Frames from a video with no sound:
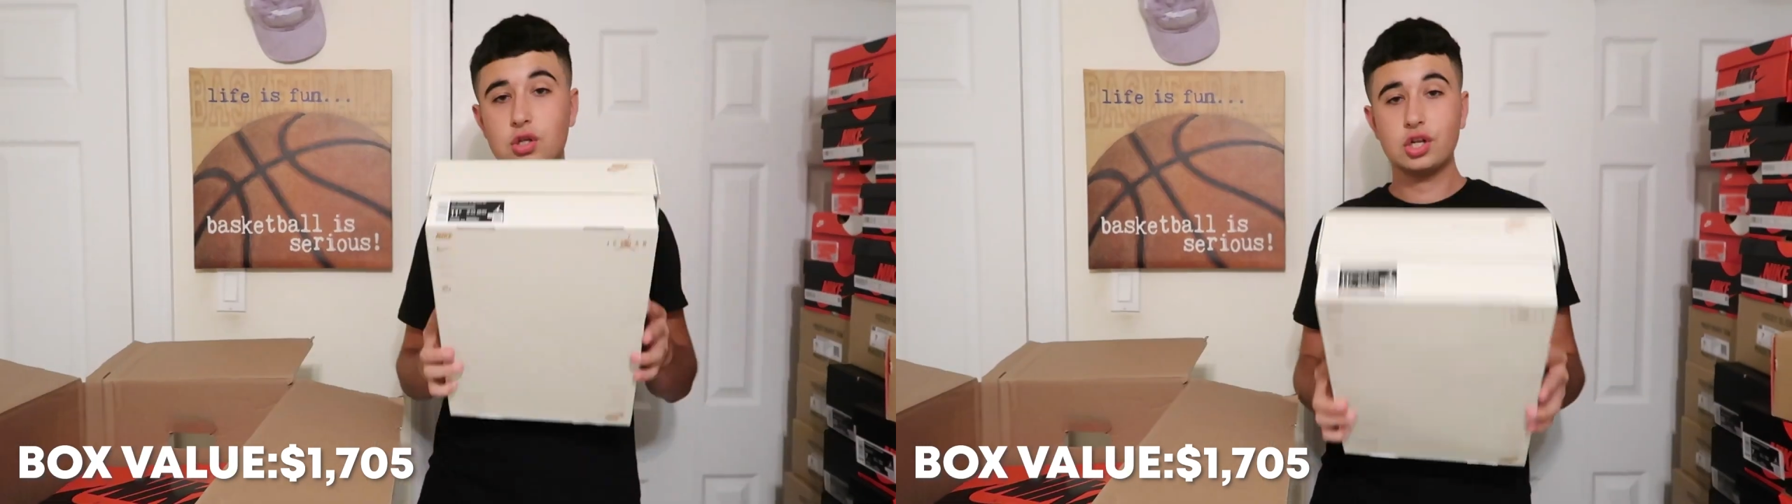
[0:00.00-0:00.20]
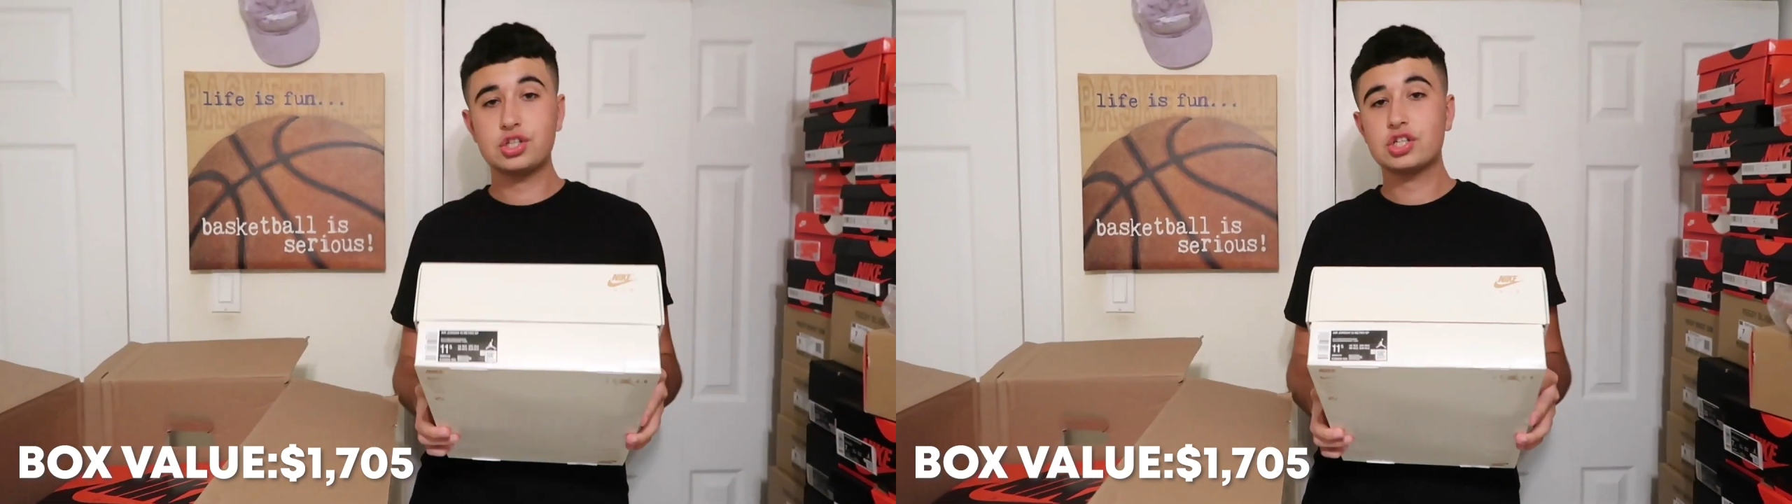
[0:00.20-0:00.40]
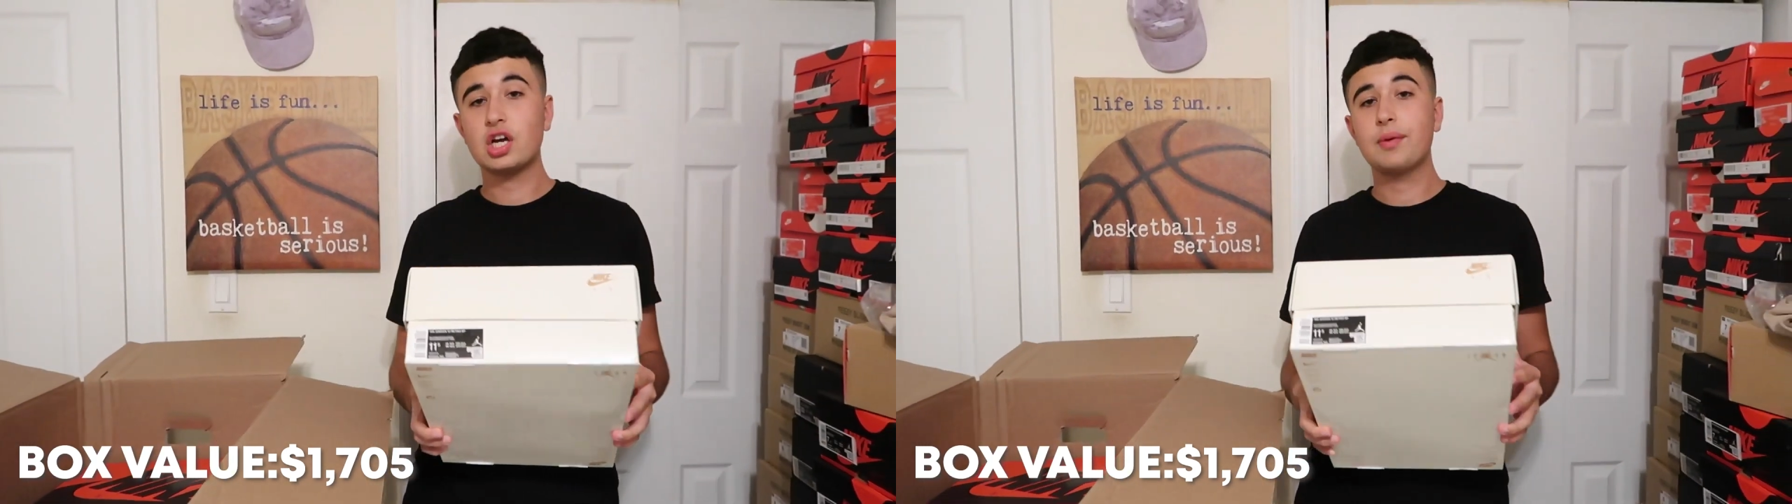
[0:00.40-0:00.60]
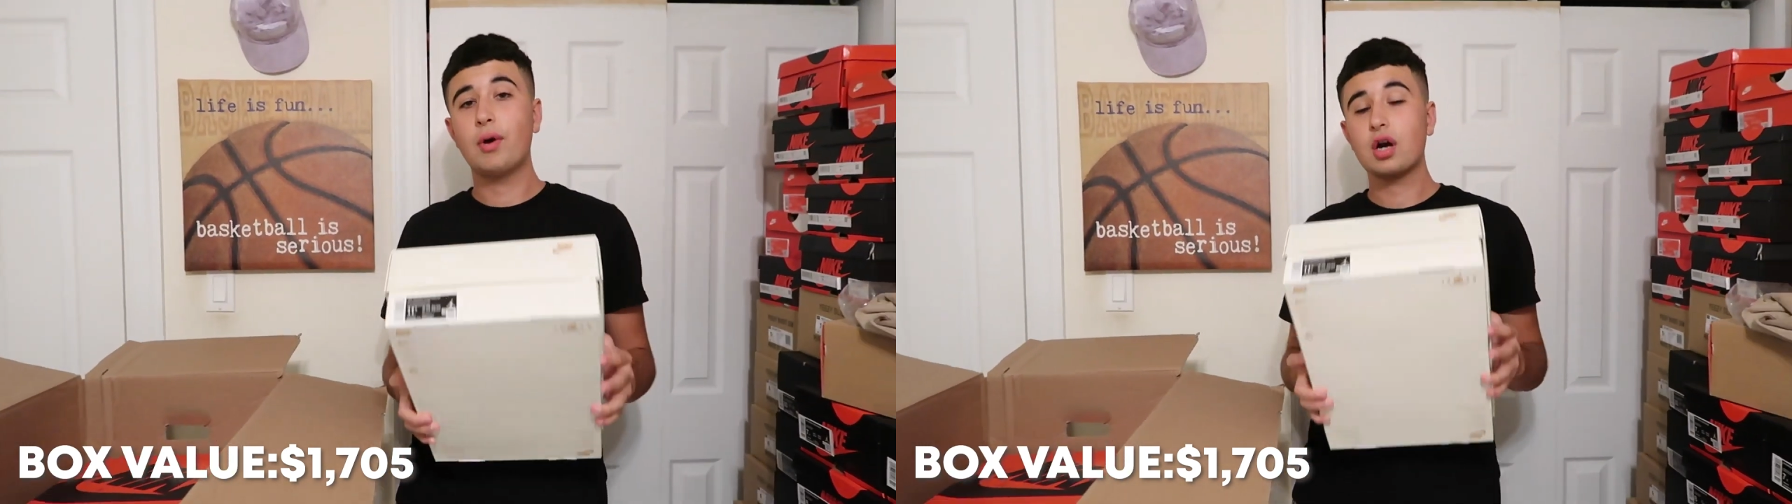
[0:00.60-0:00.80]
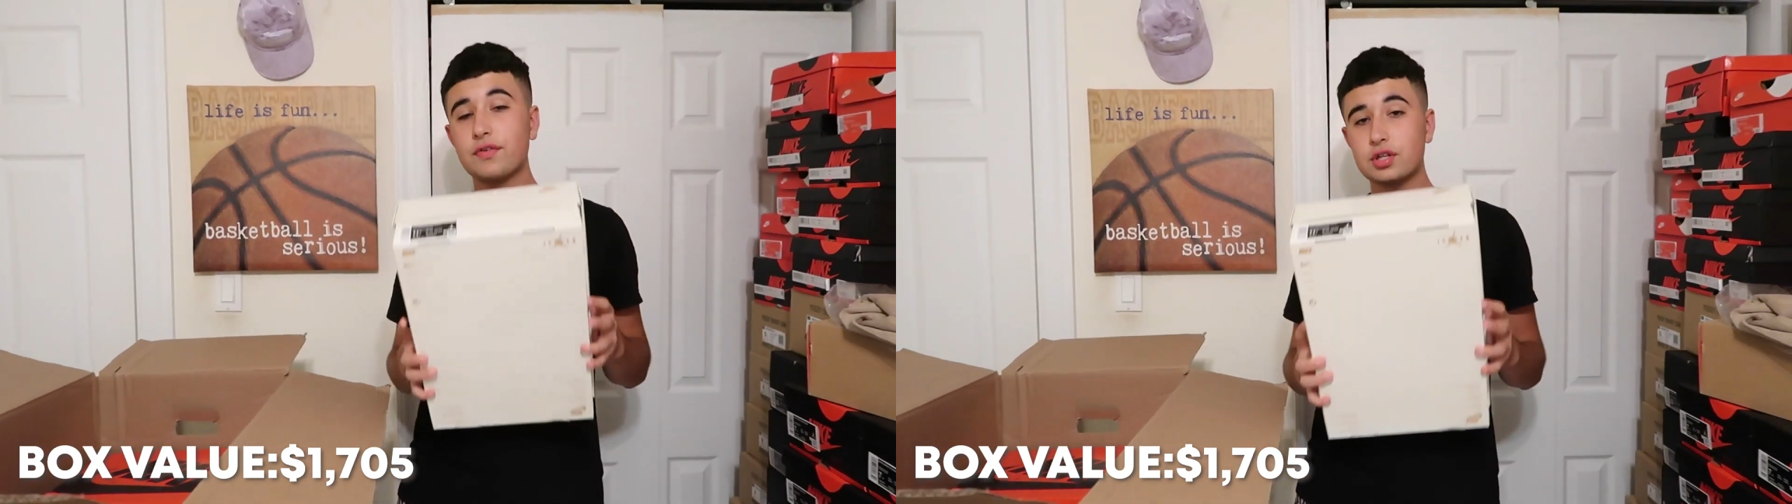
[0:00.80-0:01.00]
So let's just check
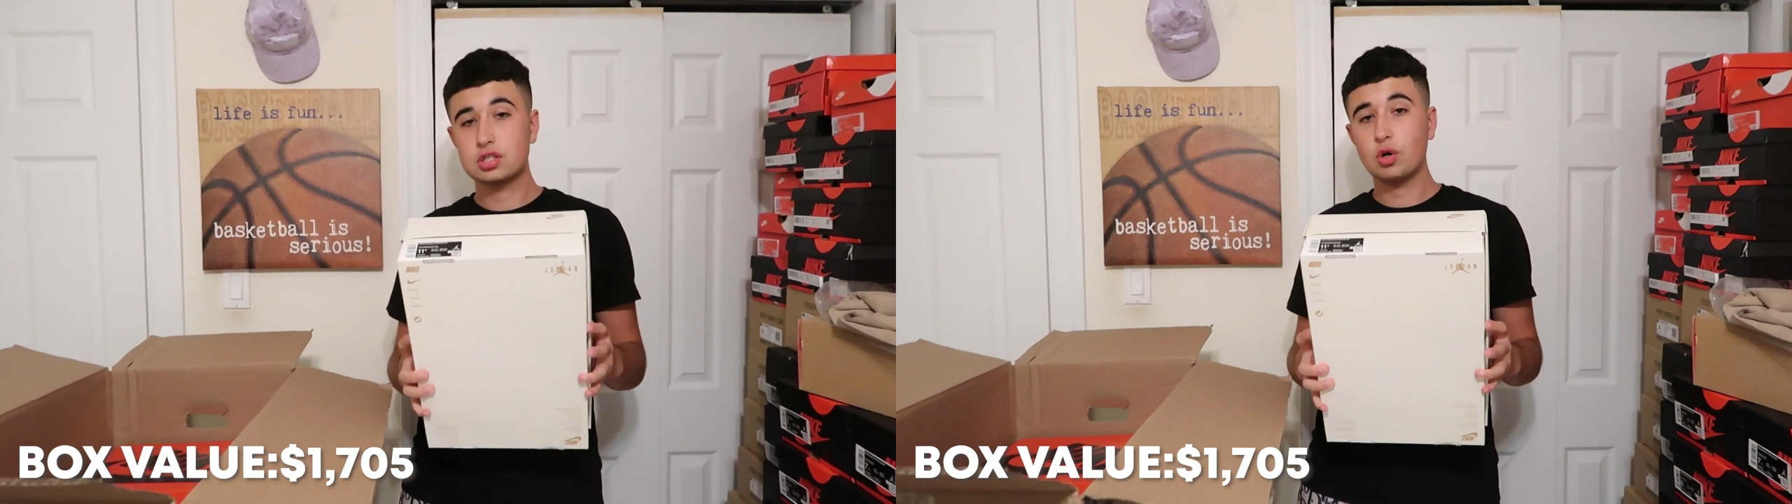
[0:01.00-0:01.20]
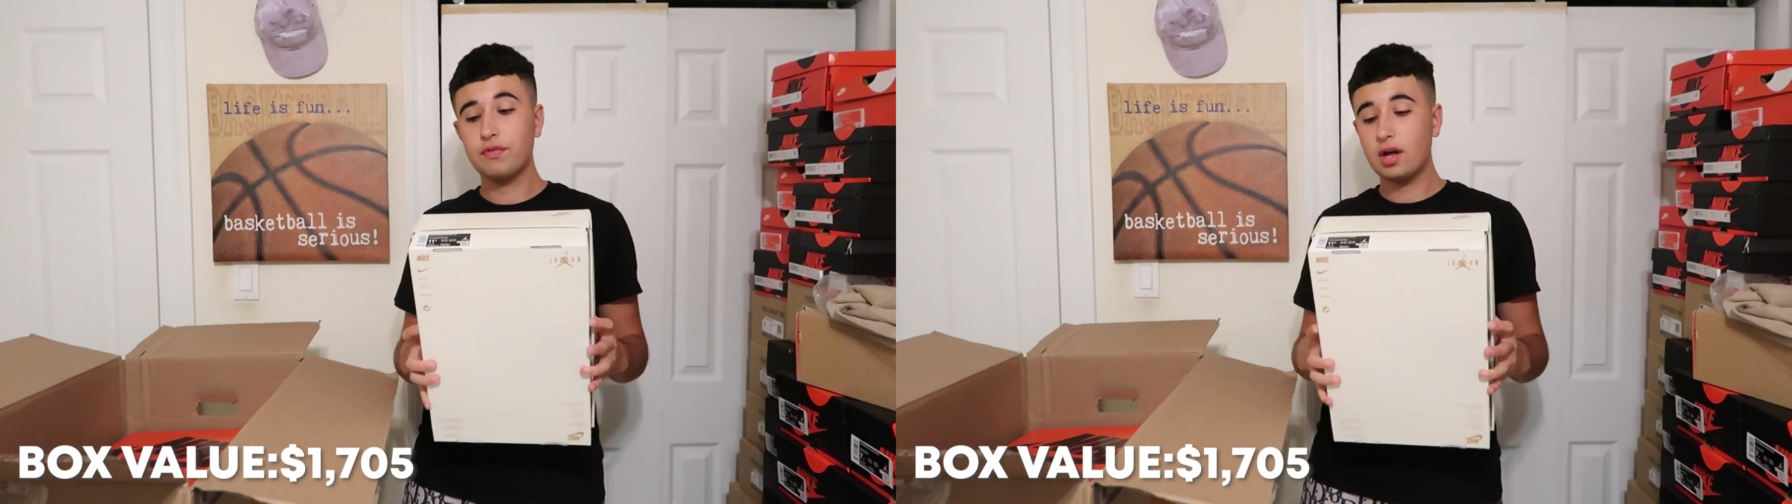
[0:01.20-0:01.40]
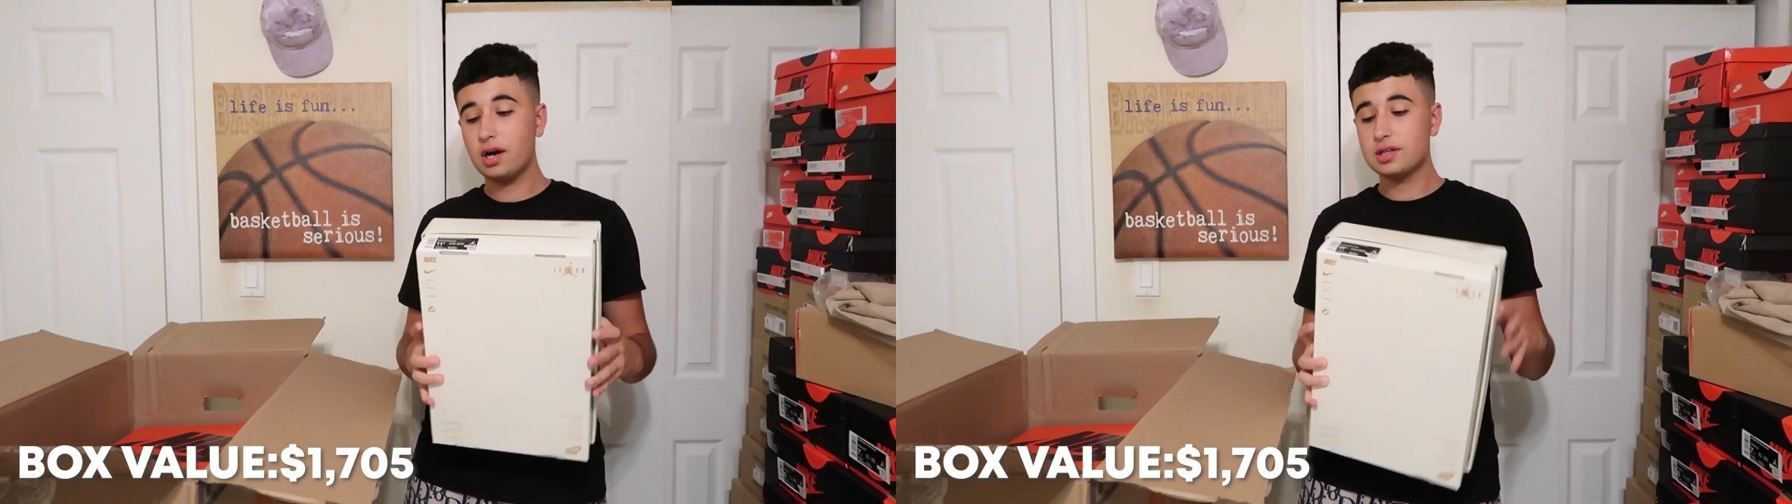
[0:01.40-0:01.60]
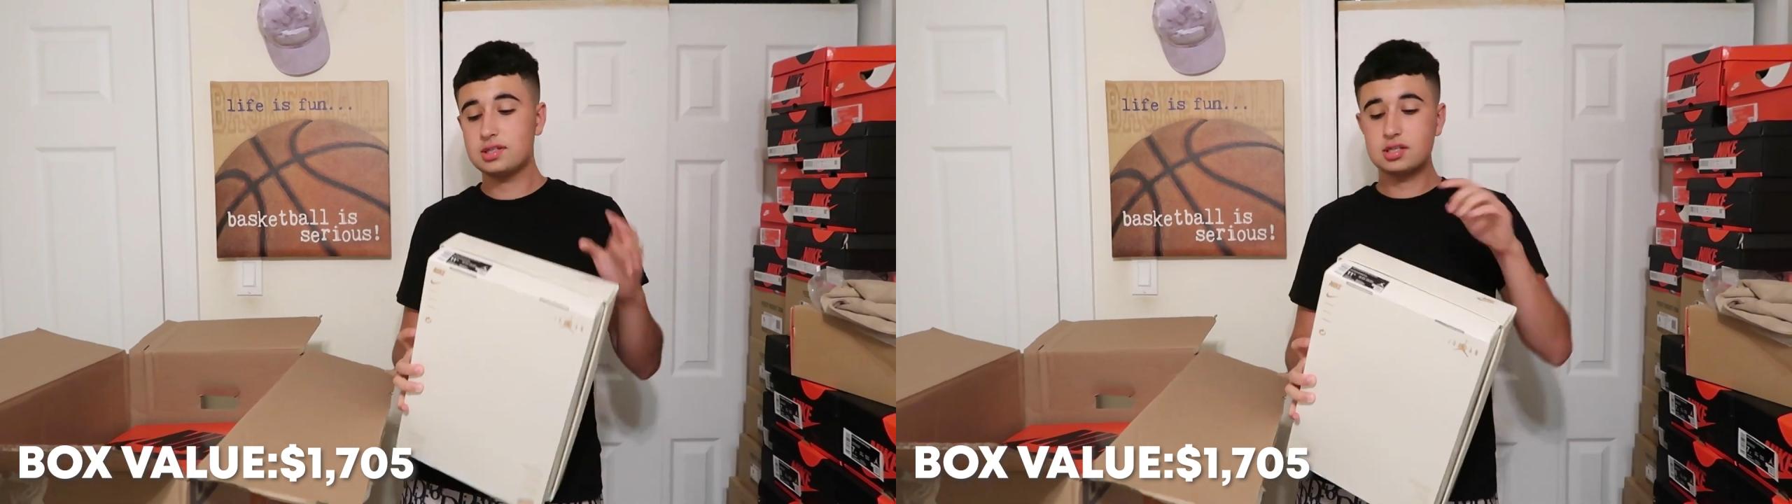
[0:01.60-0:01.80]
mark with the Soulfly.